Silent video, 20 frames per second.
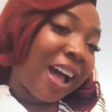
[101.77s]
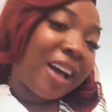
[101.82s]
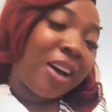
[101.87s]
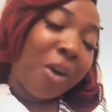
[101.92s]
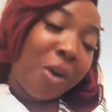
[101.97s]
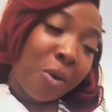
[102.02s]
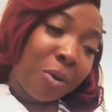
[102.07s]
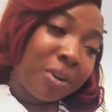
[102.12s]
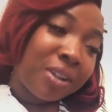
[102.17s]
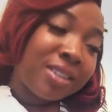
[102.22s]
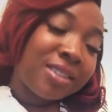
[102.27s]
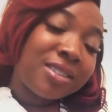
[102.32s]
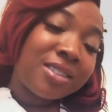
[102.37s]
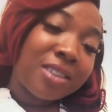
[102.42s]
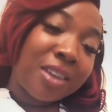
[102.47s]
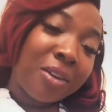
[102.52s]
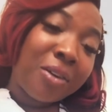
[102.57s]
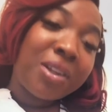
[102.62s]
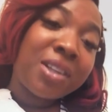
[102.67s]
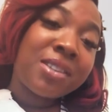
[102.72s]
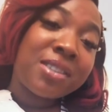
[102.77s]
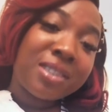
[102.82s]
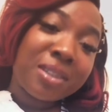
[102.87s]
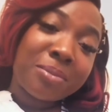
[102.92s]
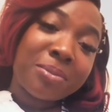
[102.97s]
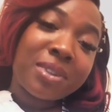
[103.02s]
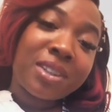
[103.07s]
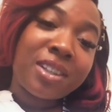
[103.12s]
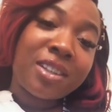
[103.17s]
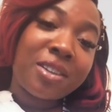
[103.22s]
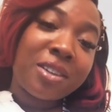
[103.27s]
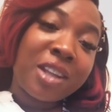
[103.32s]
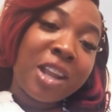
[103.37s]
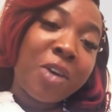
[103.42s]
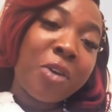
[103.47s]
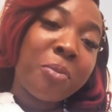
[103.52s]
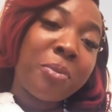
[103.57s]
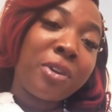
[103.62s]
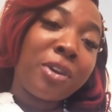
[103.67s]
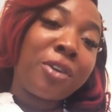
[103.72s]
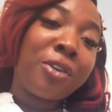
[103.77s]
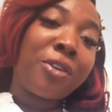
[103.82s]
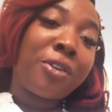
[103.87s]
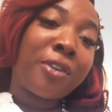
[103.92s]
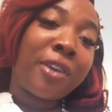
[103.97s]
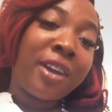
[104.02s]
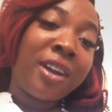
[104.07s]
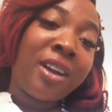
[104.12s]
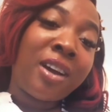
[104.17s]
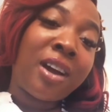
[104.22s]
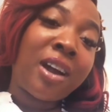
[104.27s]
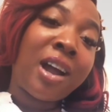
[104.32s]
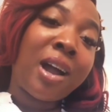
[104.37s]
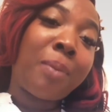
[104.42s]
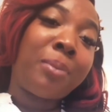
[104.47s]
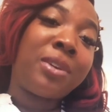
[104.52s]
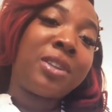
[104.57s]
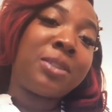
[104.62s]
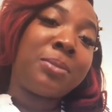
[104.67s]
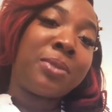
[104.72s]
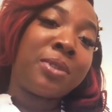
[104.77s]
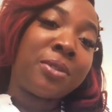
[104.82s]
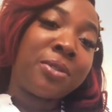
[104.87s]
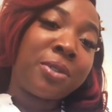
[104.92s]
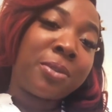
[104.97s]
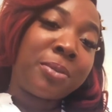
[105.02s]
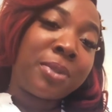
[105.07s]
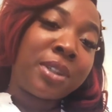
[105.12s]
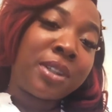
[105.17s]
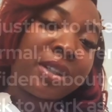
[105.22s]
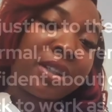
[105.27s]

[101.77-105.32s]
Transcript: Owning something, that would be a great accomplishment for me.